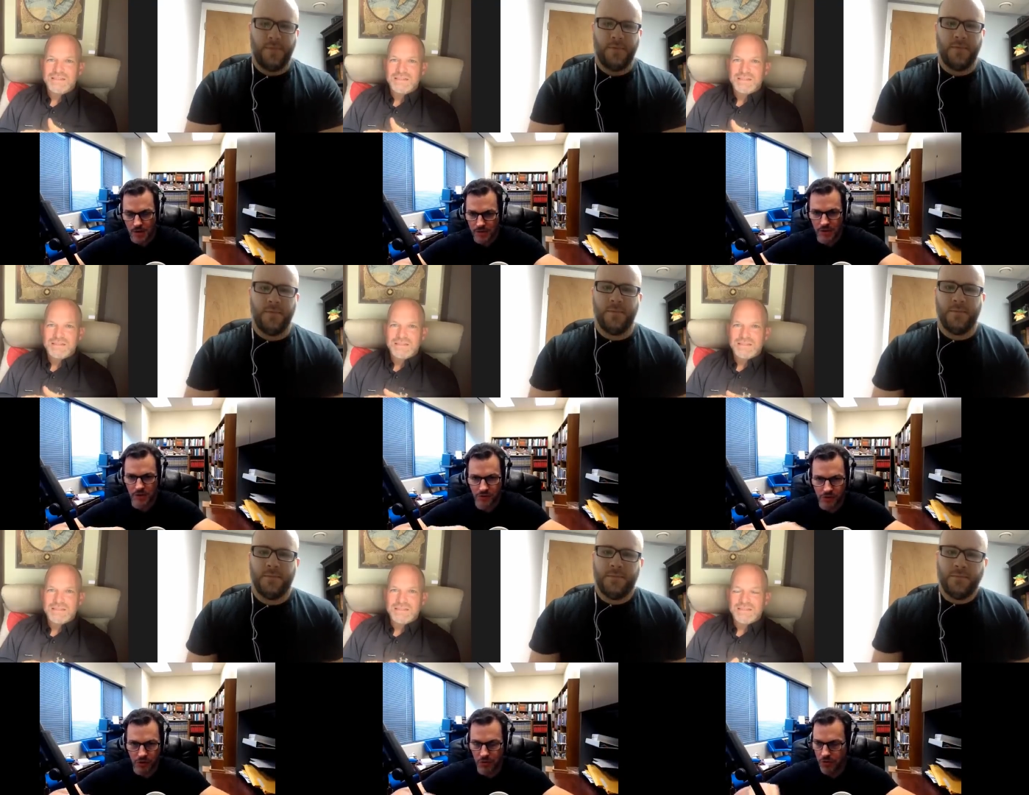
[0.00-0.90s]
Speaker 1: the
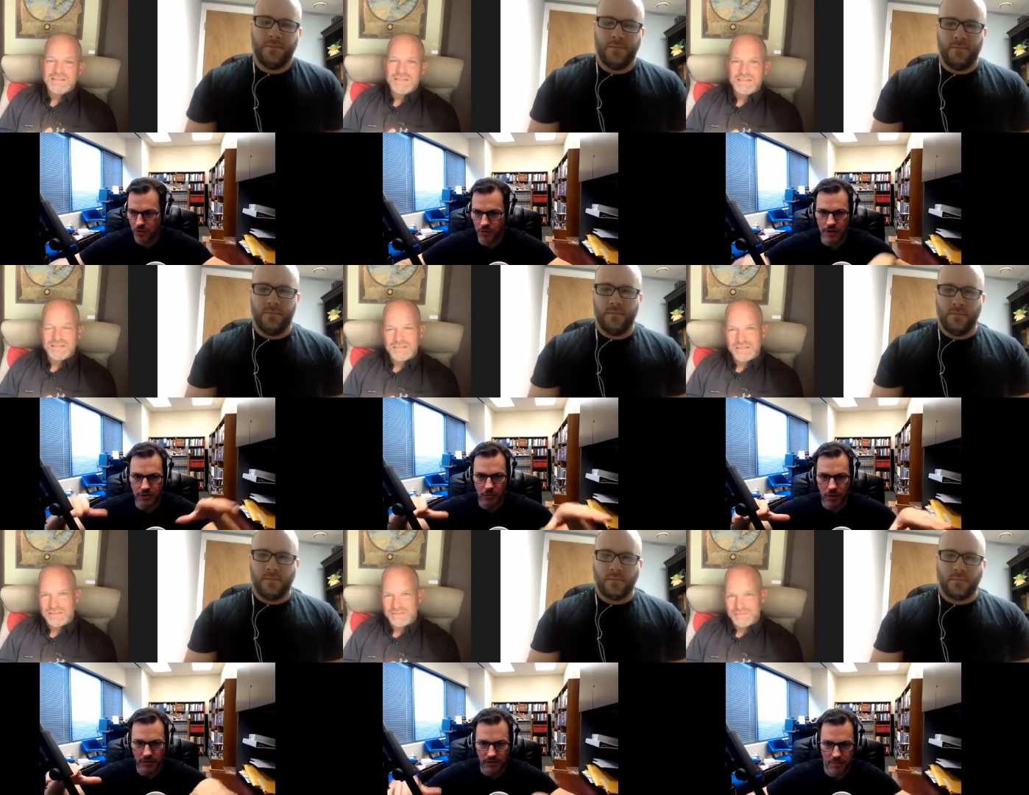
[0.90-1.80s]
Jew, the Greek, the
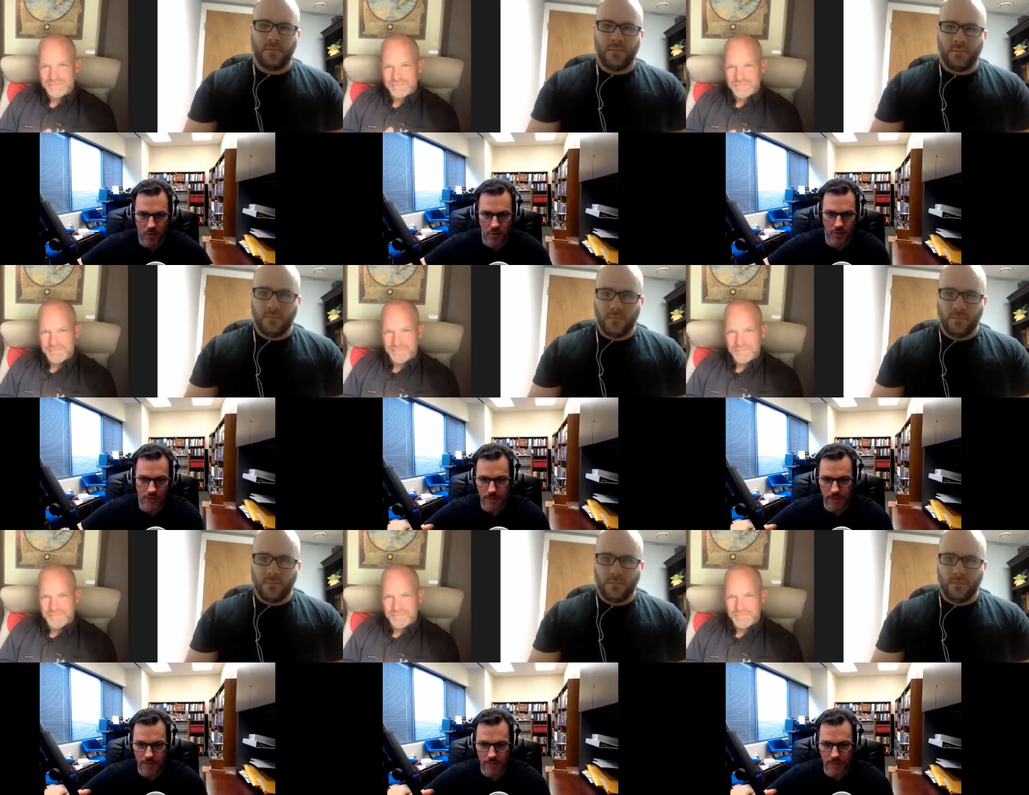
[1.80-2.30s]
rich, the poor,